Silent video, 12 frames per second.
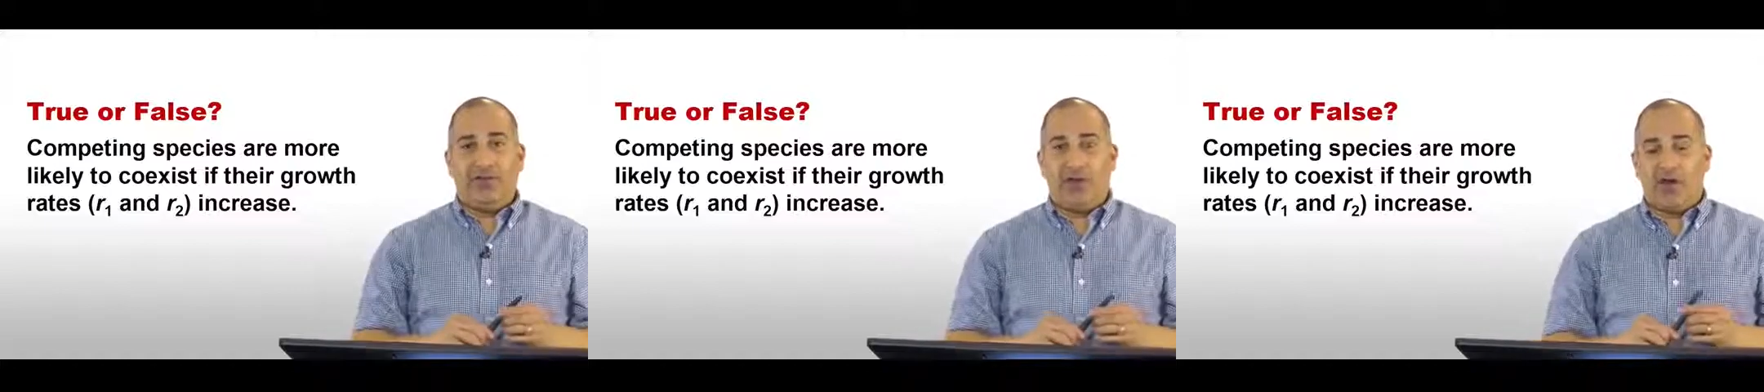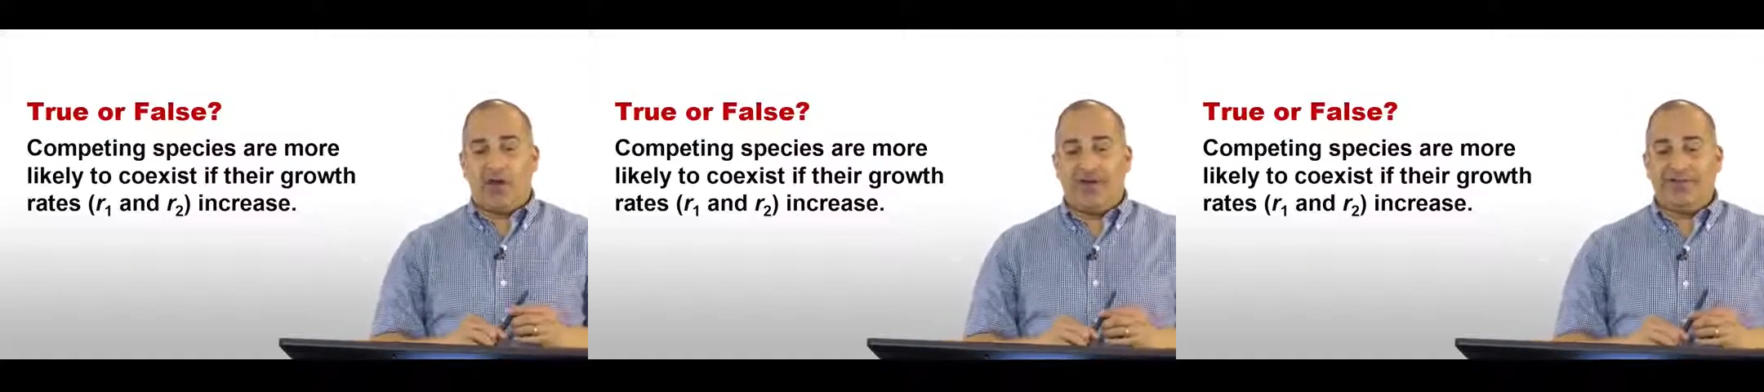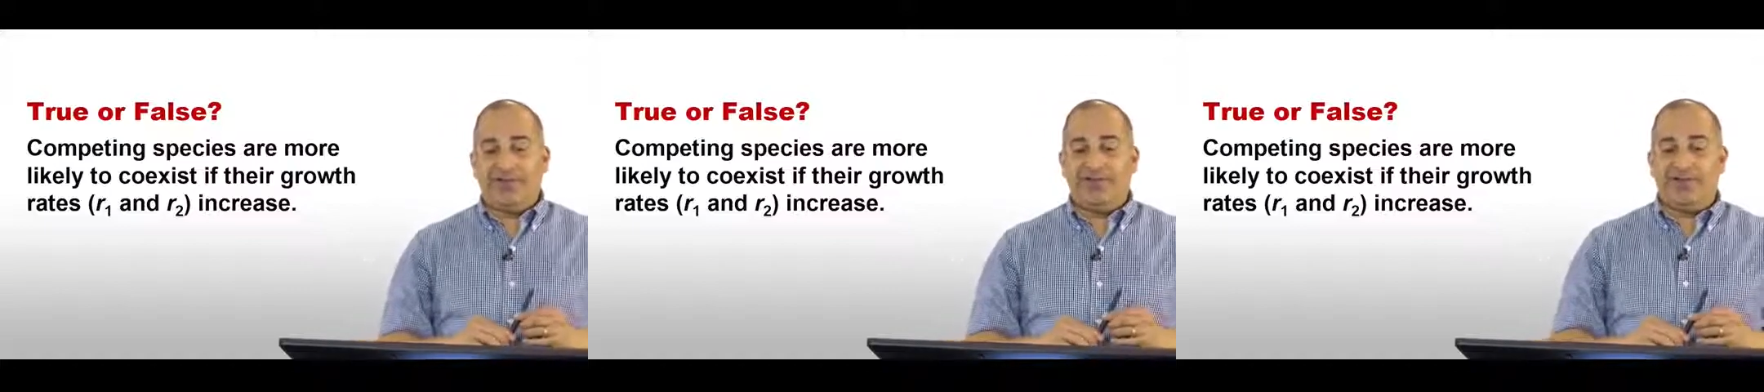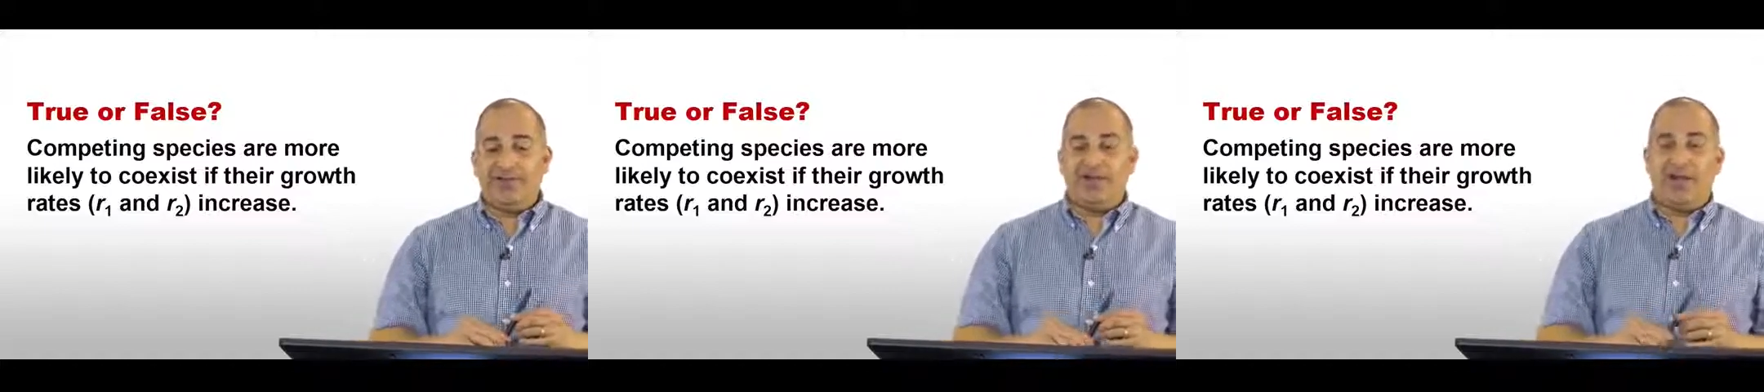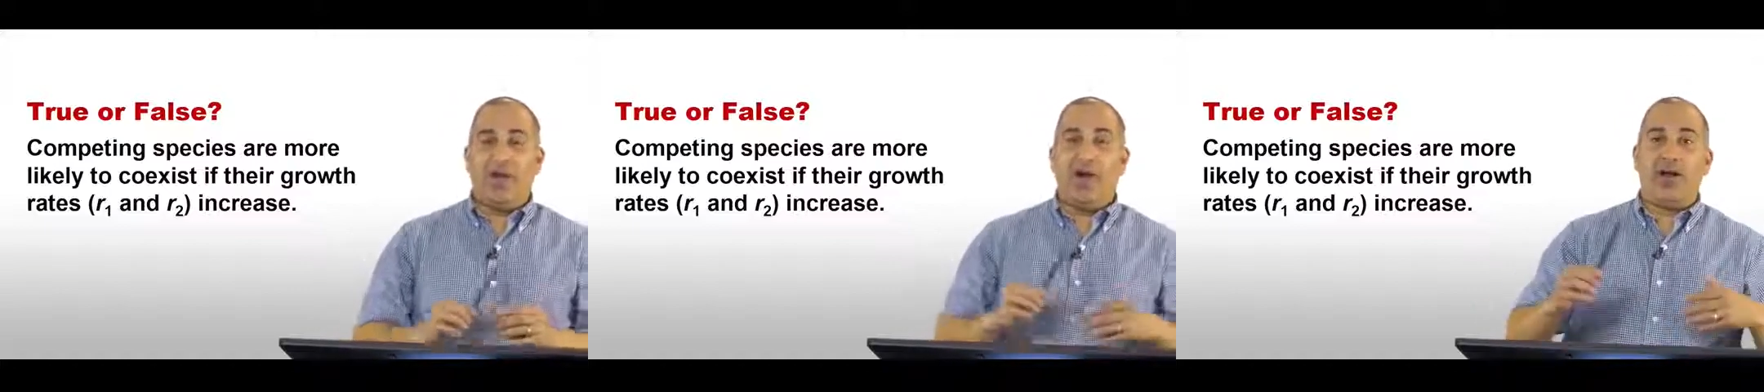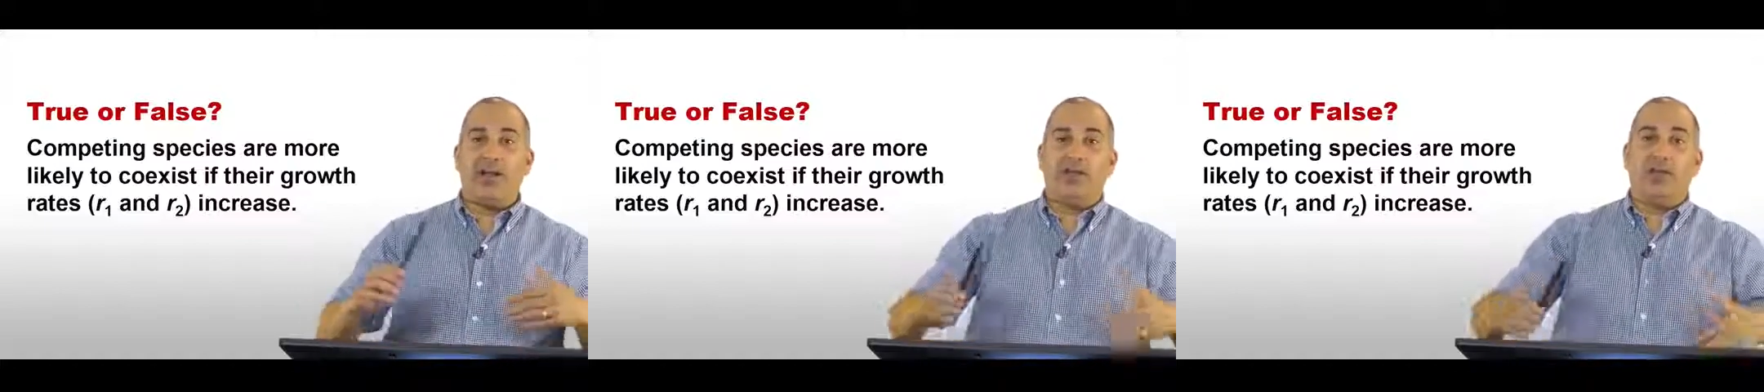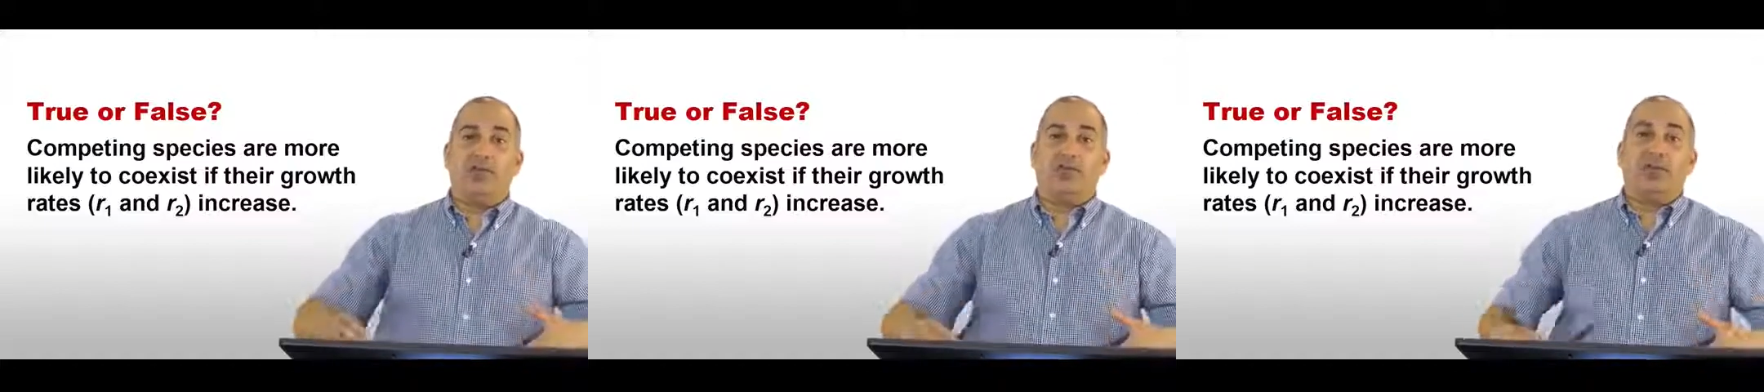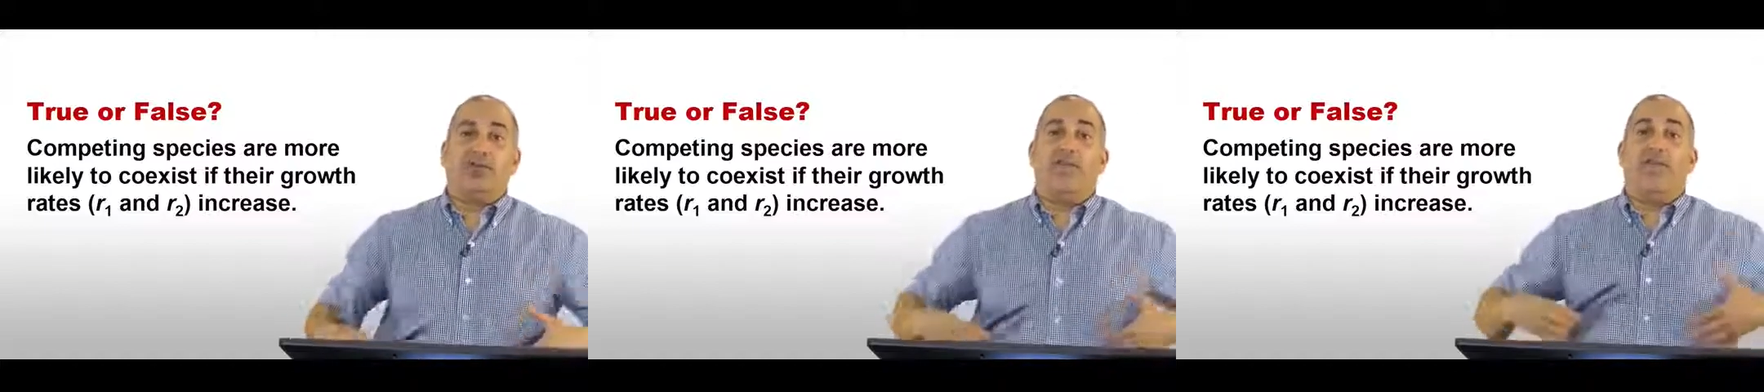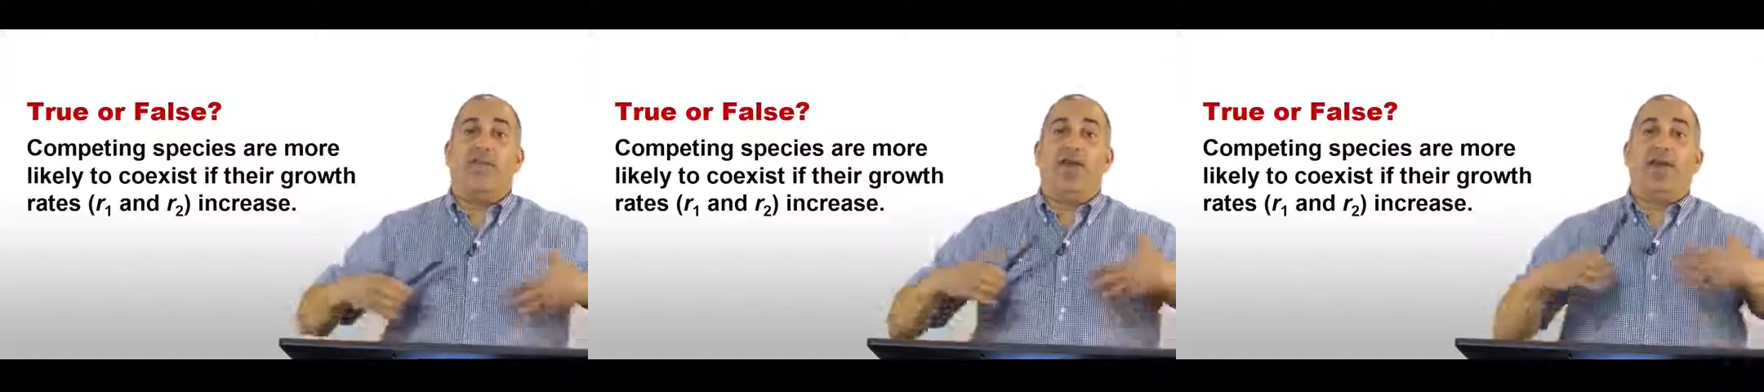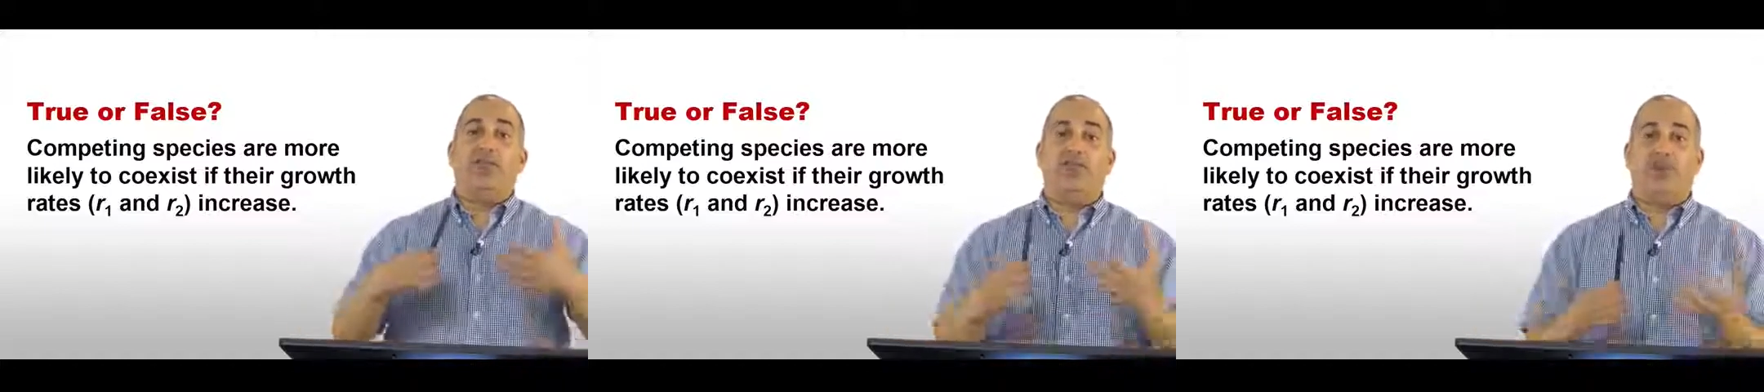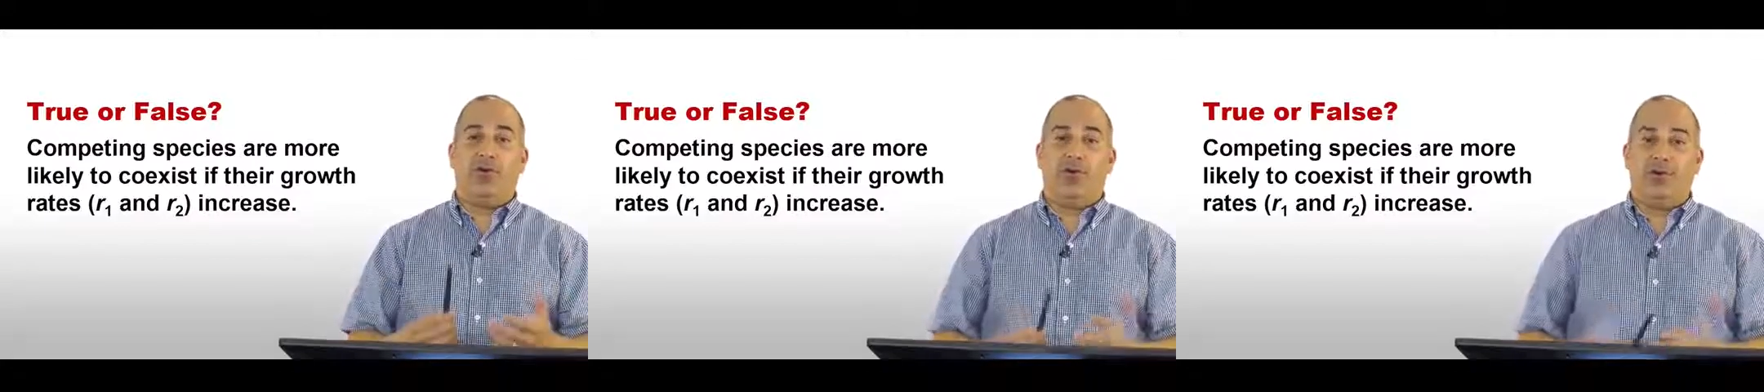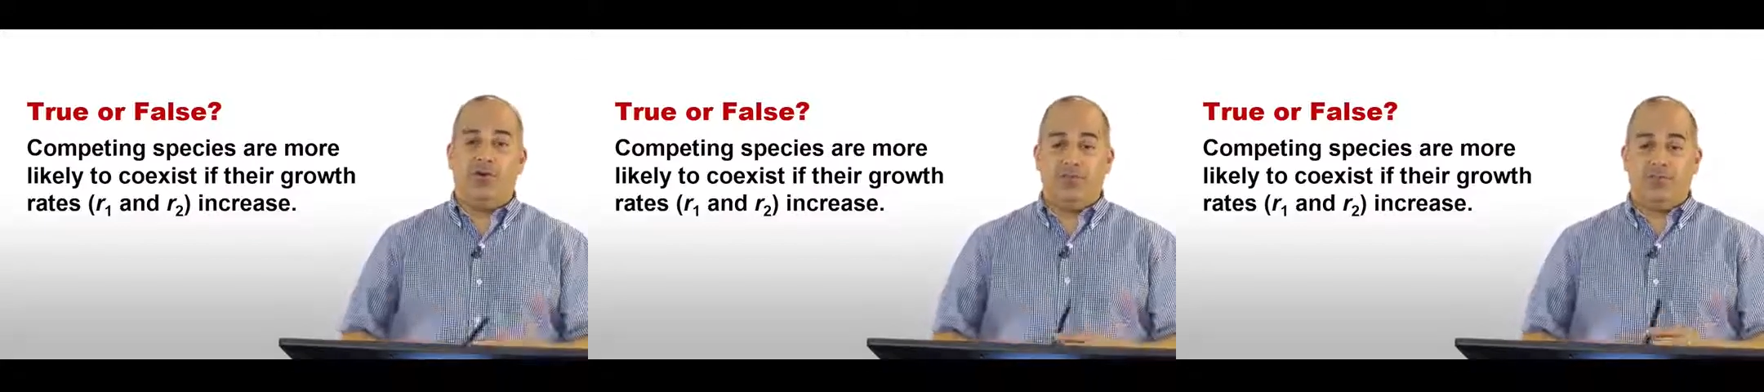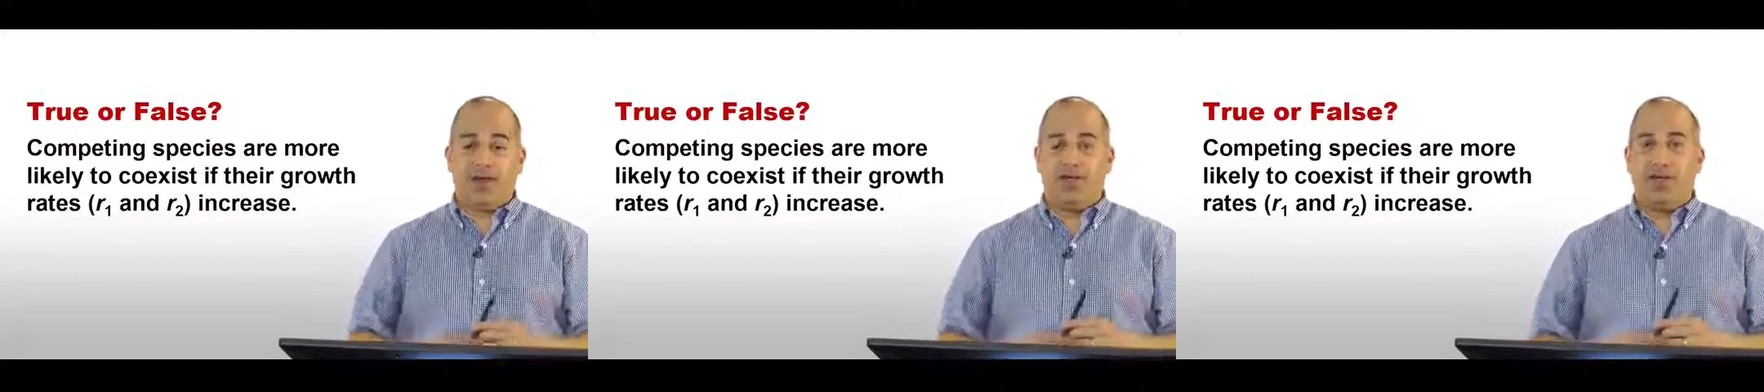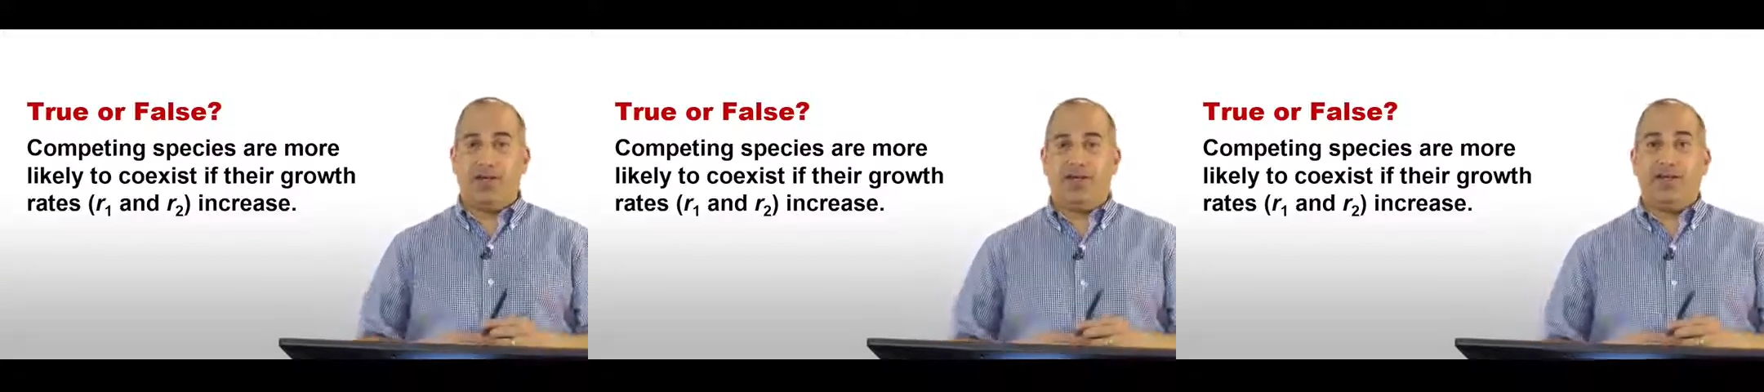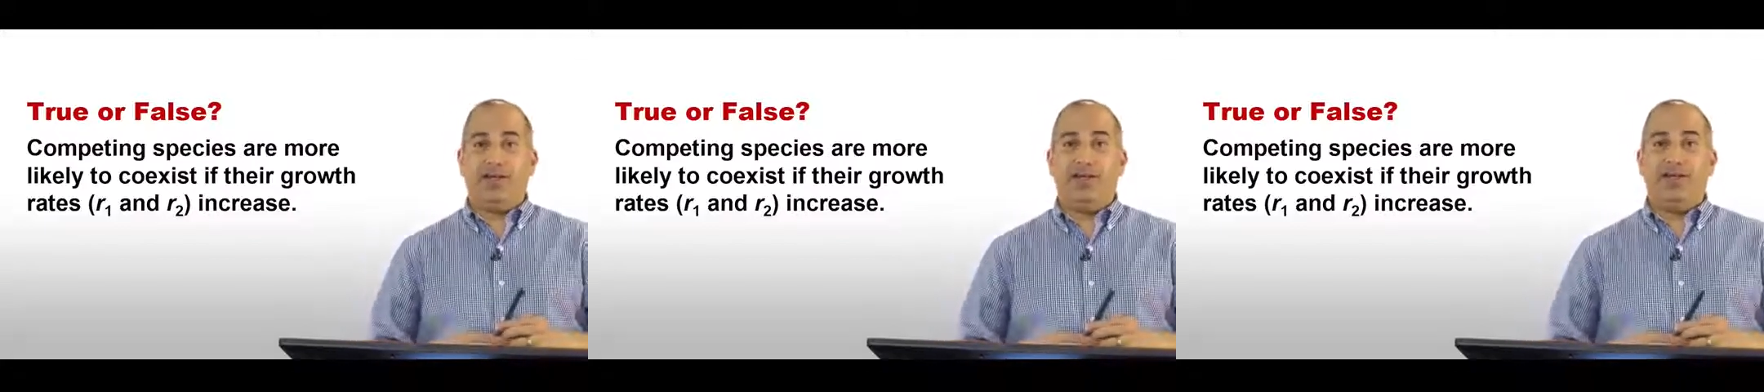for coexistence, and I want to sort of refresh your memory